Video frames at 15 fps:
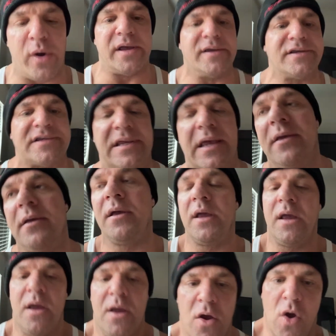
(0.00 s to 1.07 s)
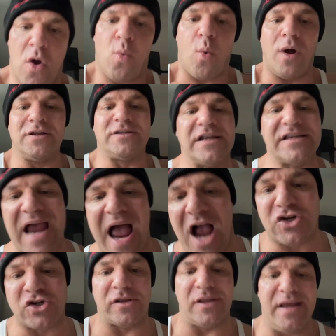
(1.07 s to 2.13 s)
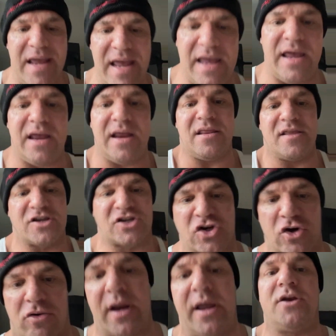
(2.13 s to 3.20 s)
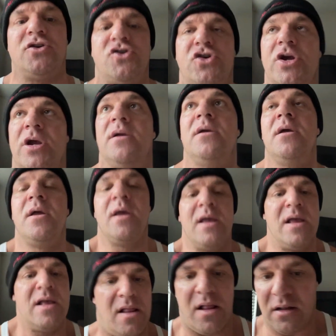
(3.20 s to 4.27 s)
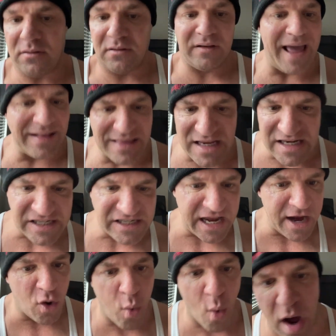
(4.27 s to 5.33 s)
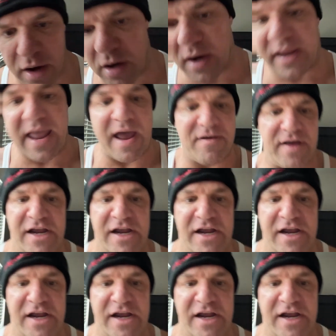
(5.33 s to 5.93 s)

is, once it's actually in the syringe, let the sink water get